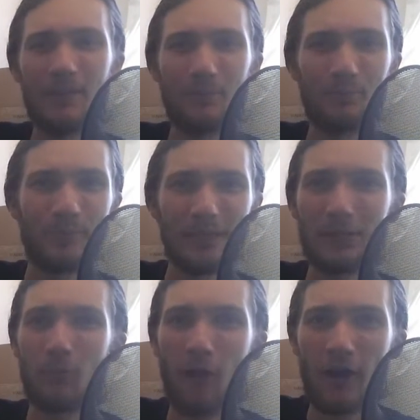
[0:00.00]
being
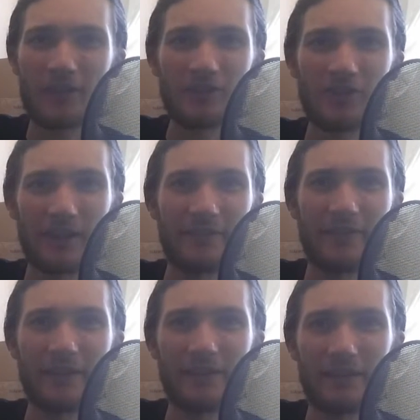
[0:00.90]
watched, I
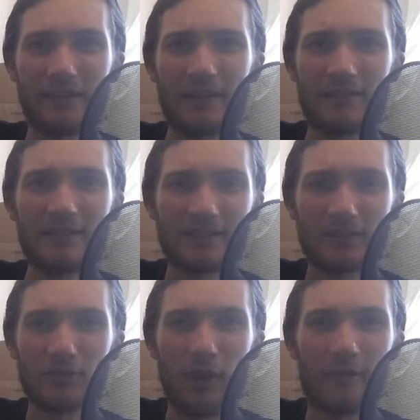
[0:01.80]
think, does a
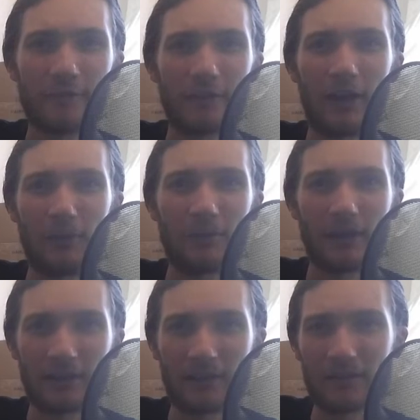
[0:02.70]
lot for helping
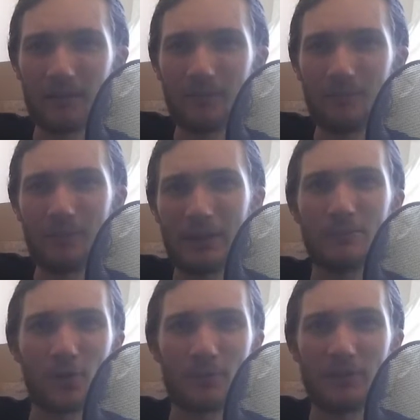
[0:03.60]
being more
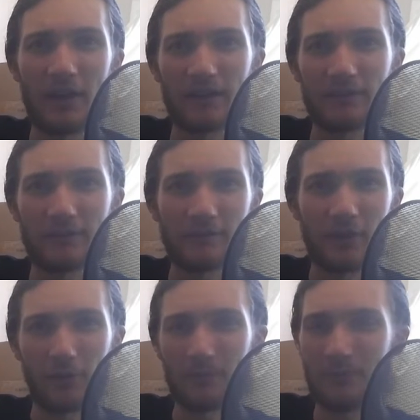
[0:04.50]
productive, you know,
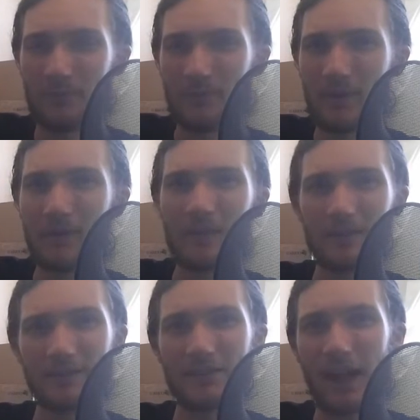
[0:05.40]

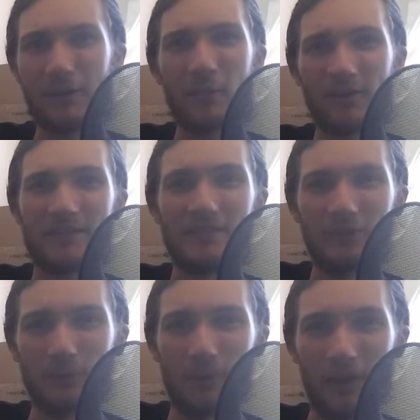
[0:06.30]
because I want to do
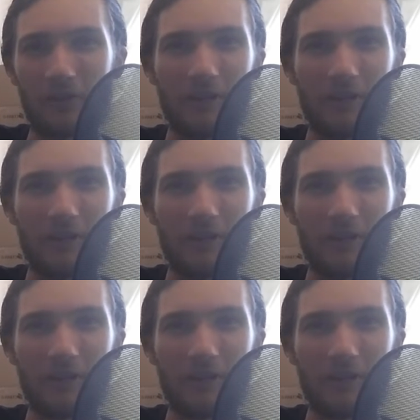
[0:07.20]
well.